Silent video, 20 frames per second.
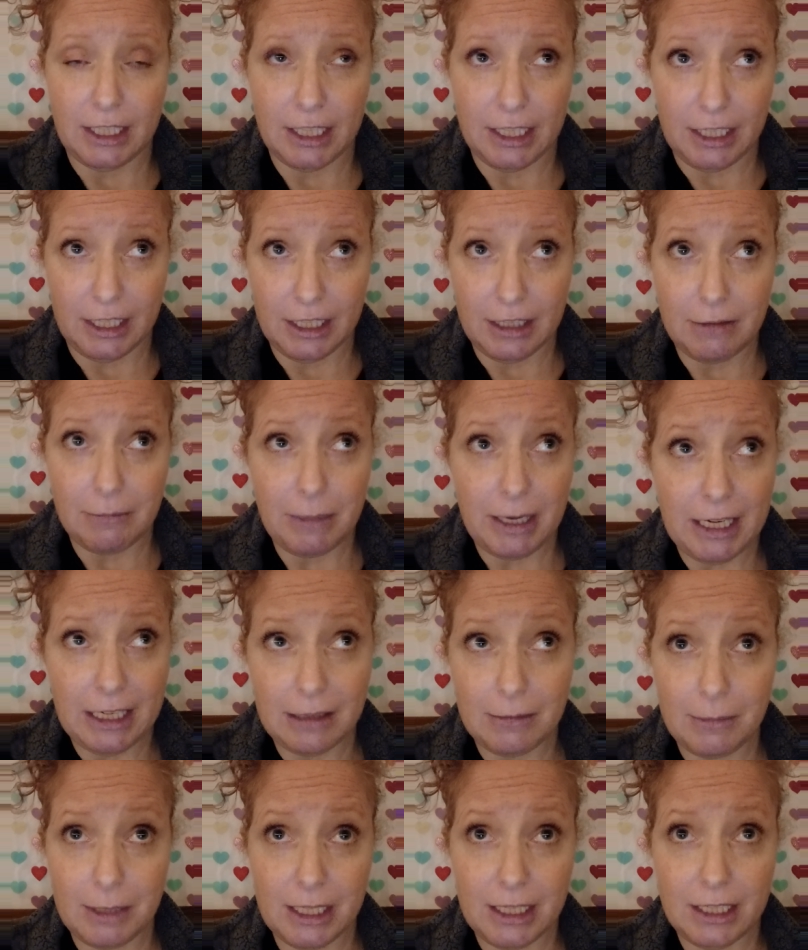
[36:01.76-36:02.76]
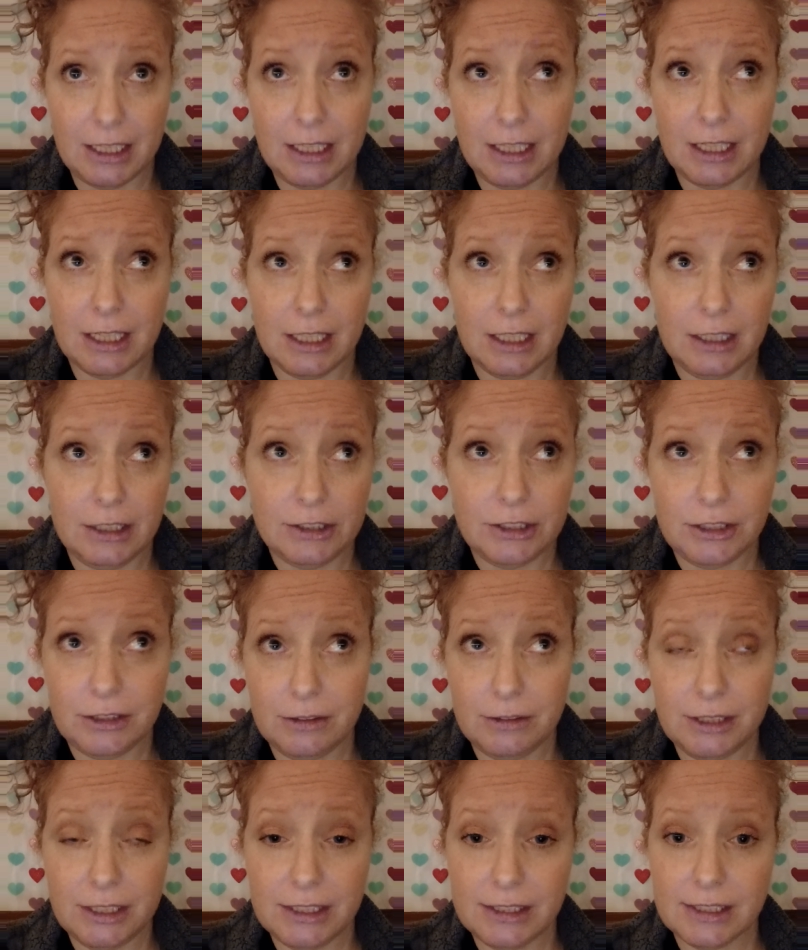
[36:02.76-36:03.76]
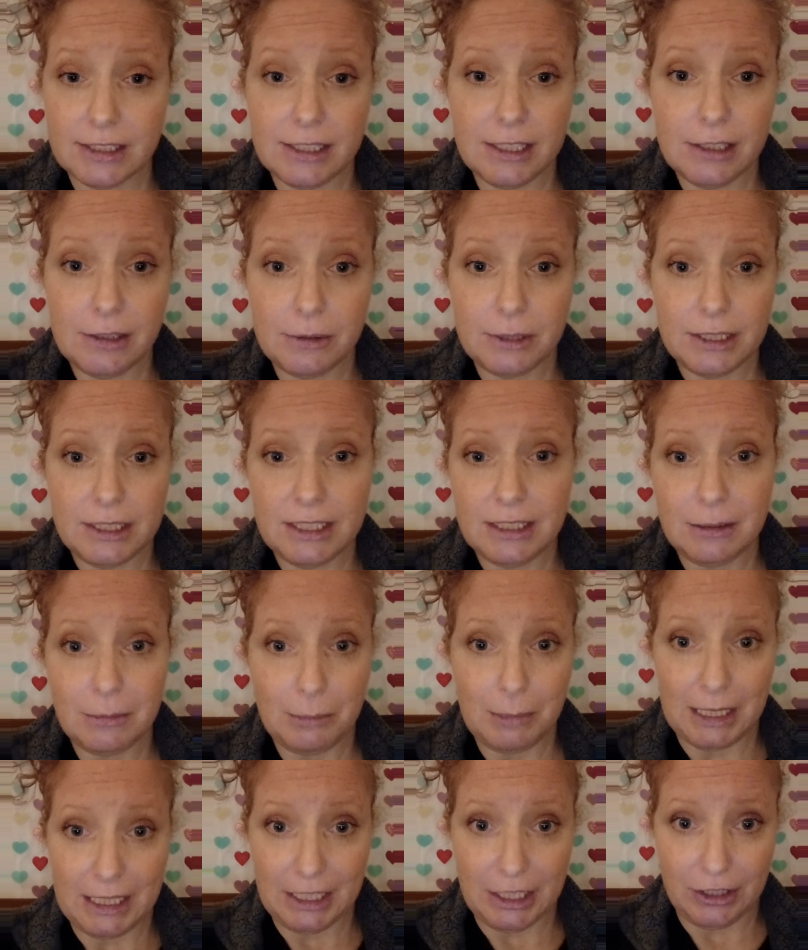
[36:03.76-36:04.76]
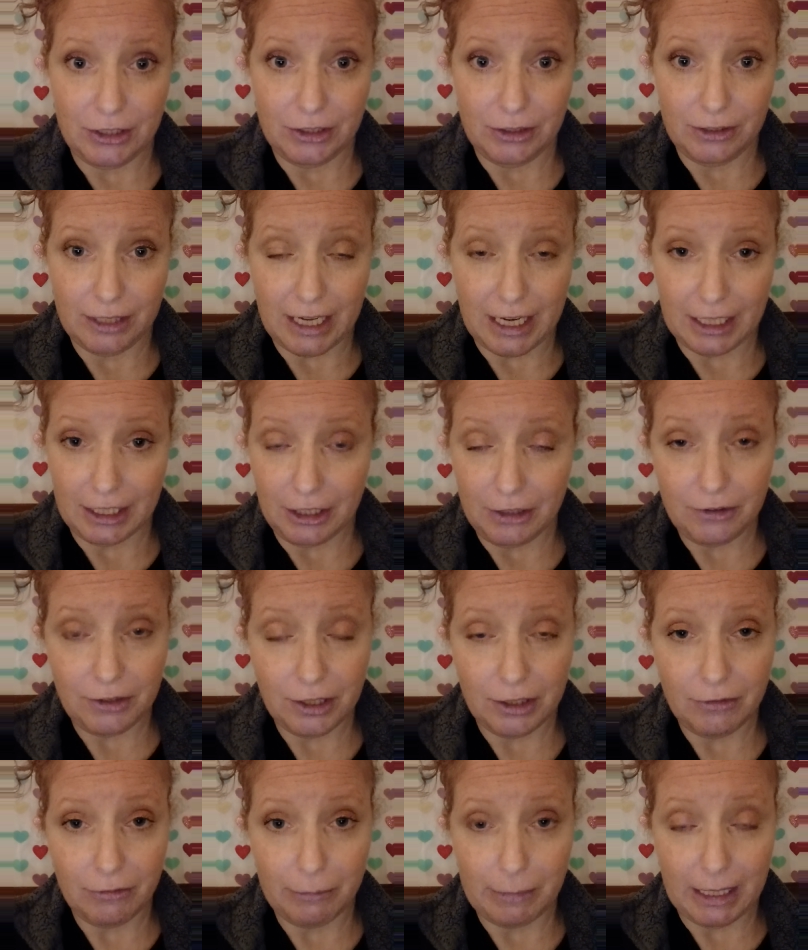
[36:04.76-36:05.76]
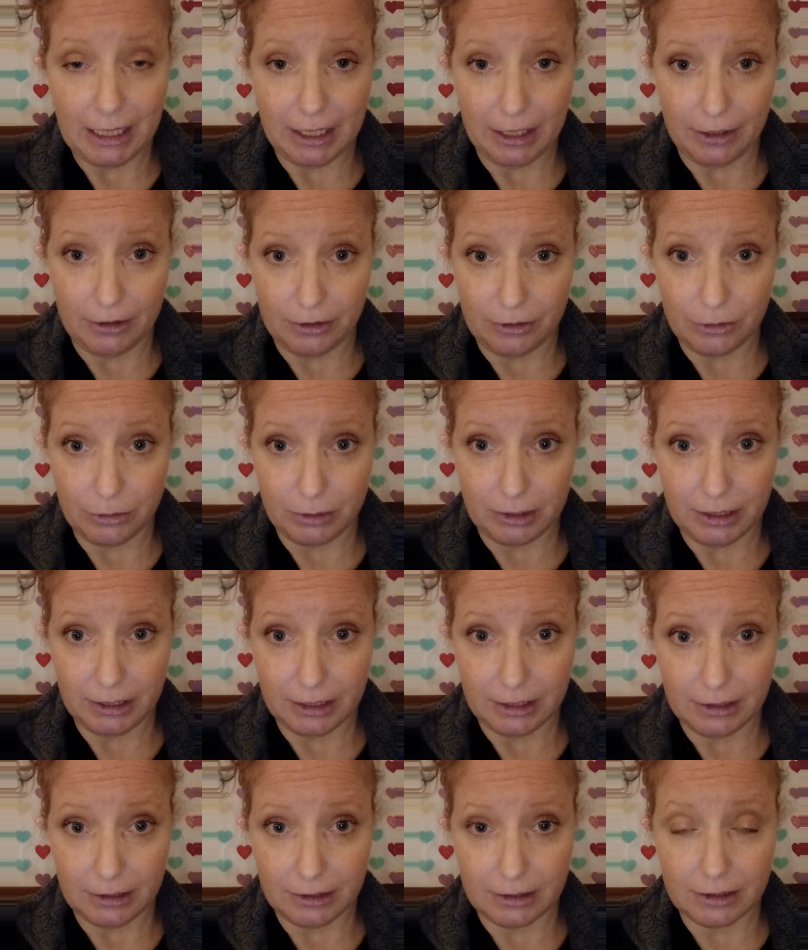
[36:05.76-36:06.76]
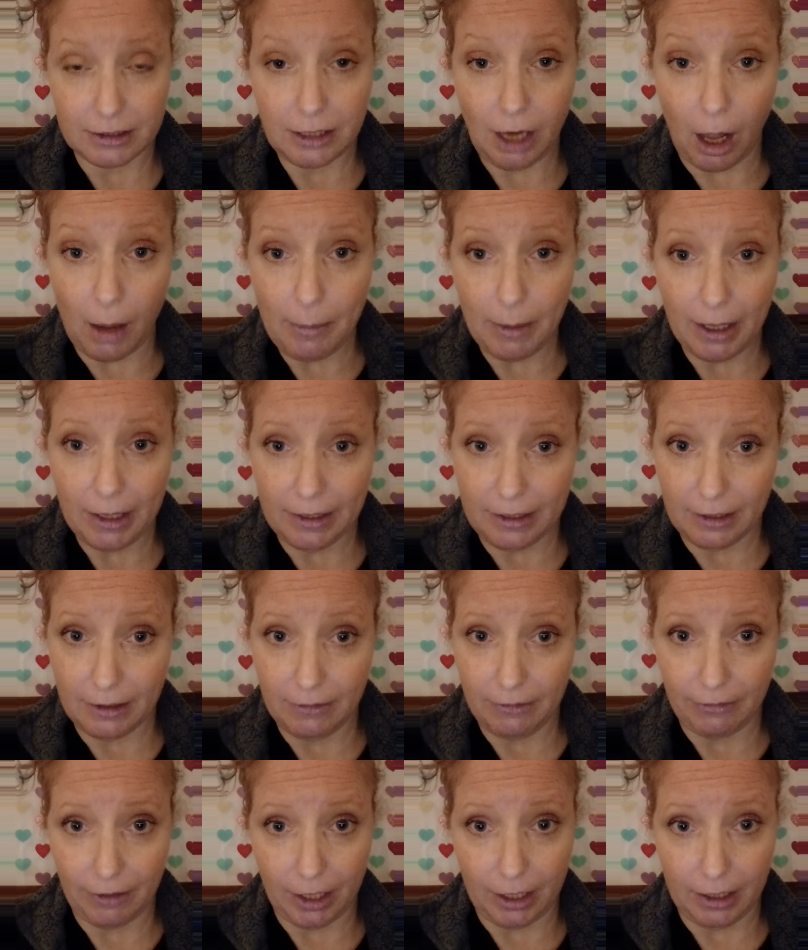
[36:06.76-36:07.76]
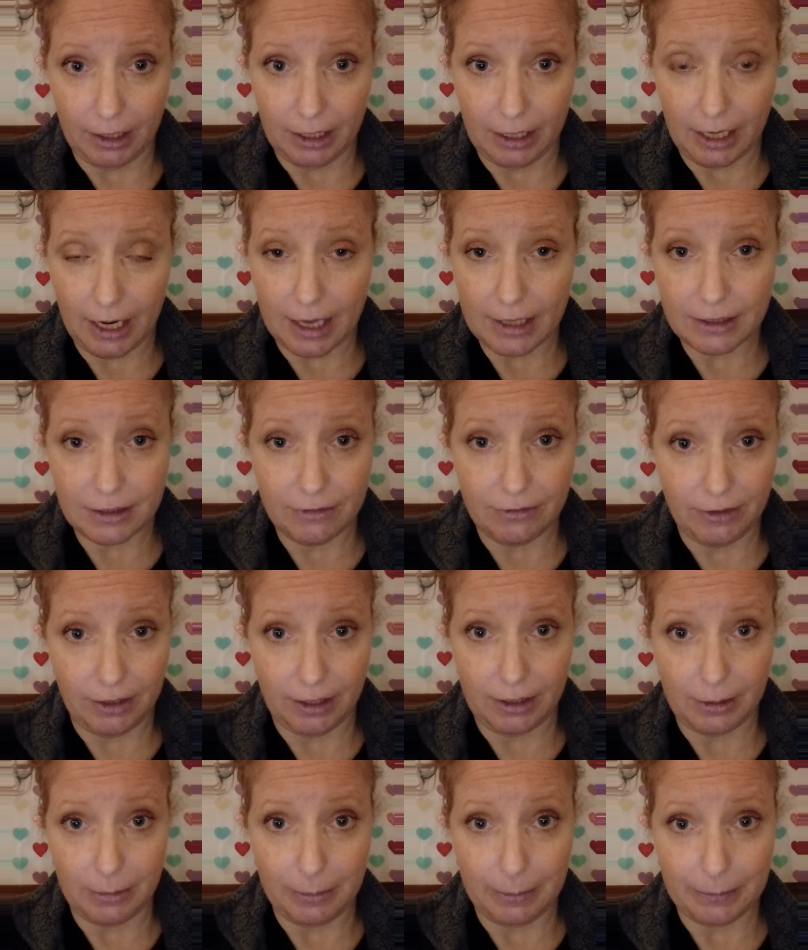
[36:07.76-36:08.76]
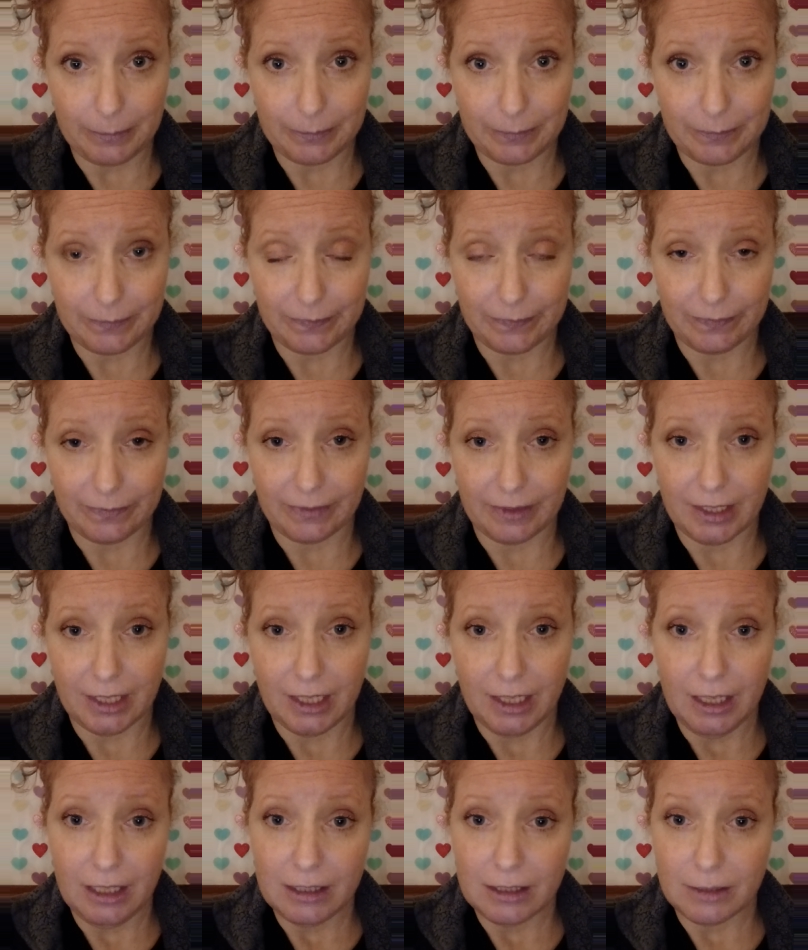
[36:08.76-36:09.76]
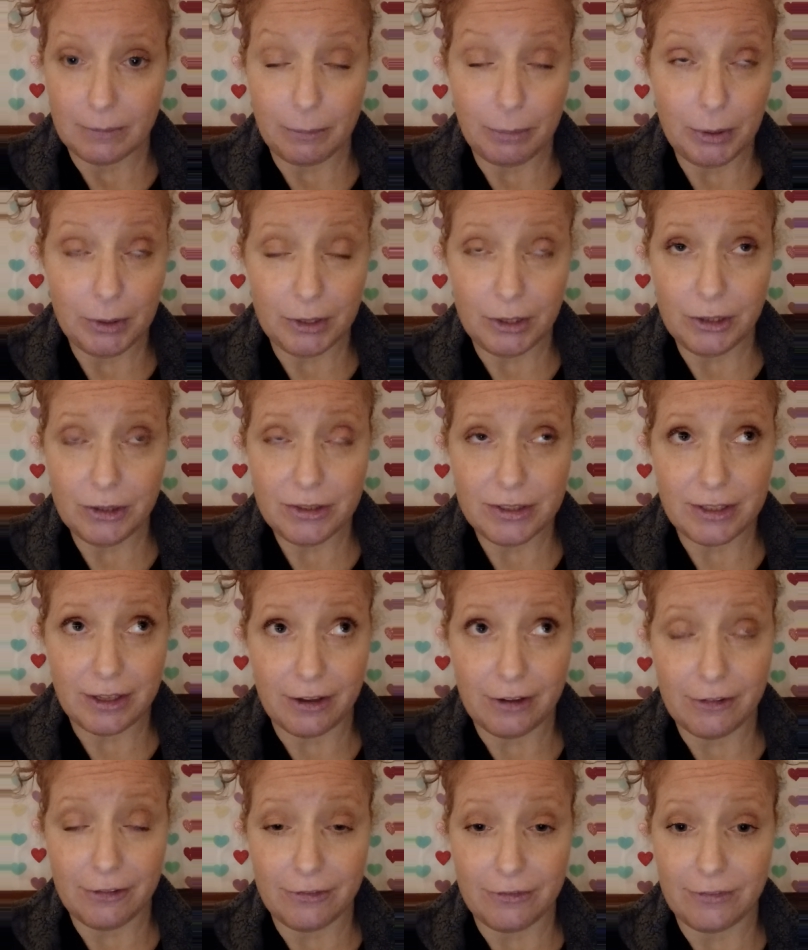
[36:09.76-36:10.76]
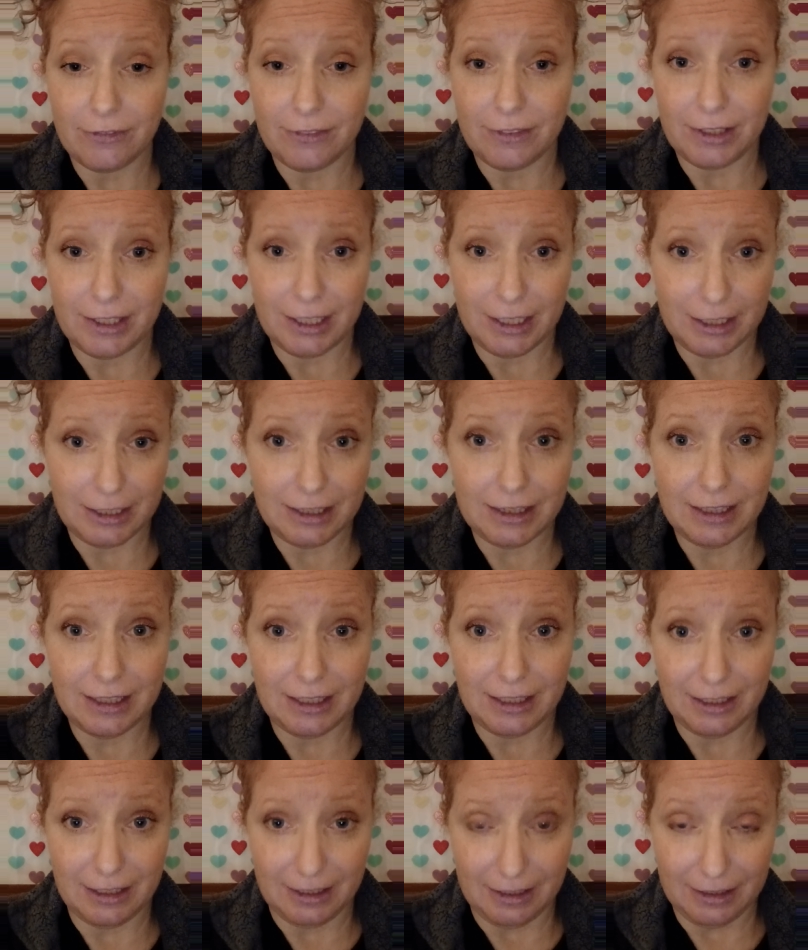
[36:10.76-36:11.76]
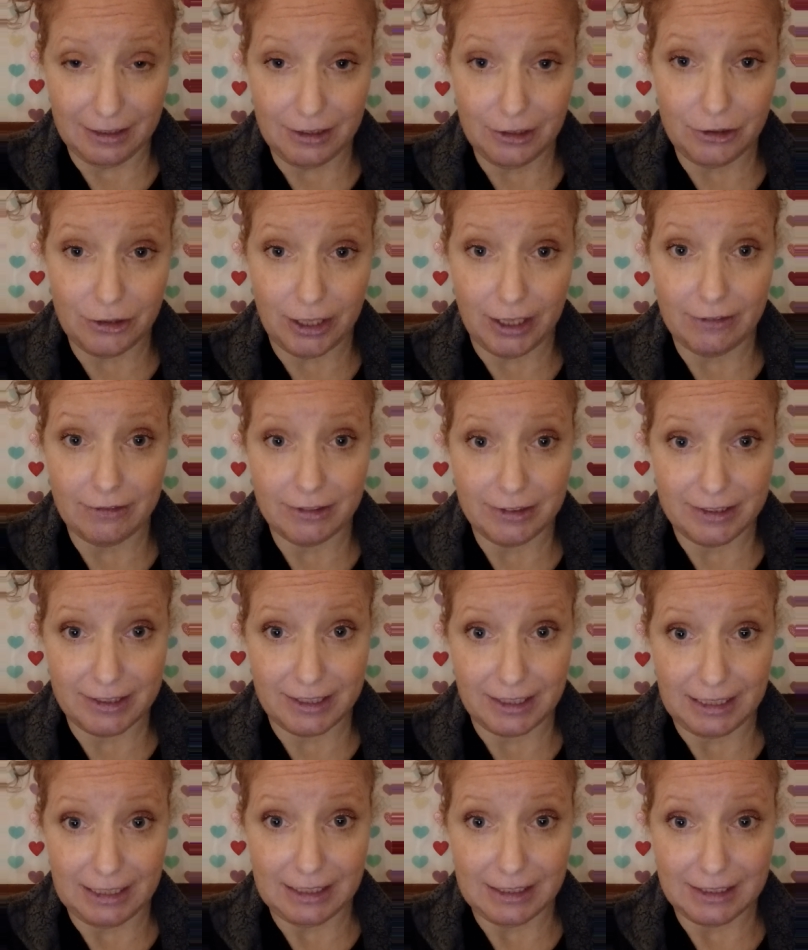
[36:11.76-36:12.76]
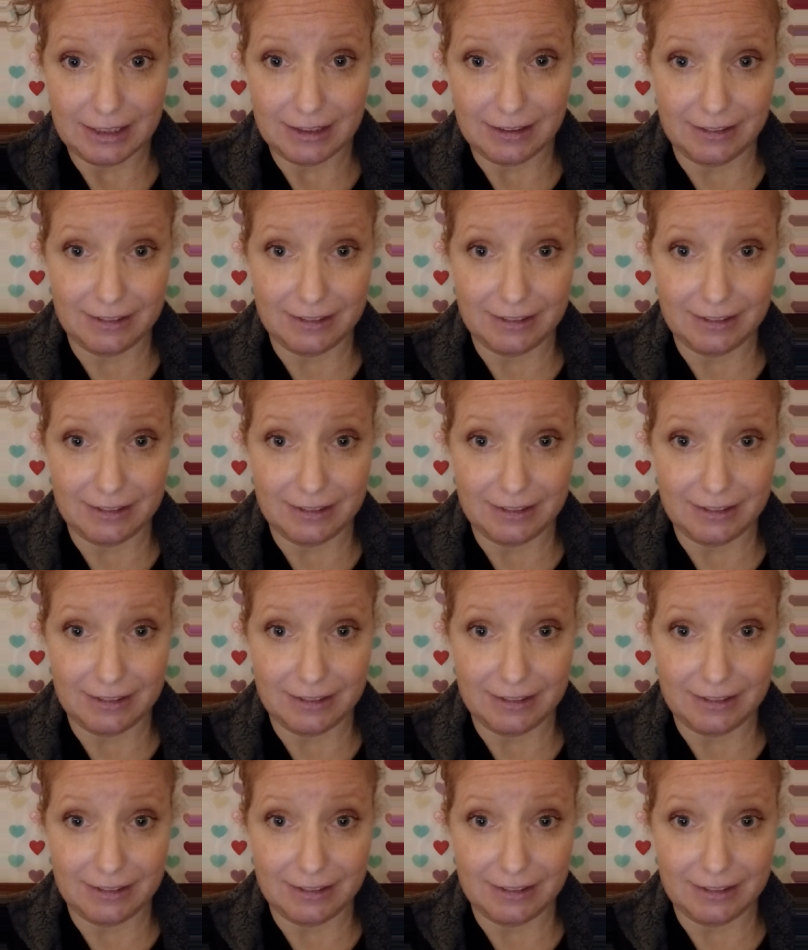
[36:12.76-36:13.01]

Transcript: And it made me do this. No, it didn't make you do that. You could have made other choices. Stop identifying as a victim. Put yourself in the driver's seat.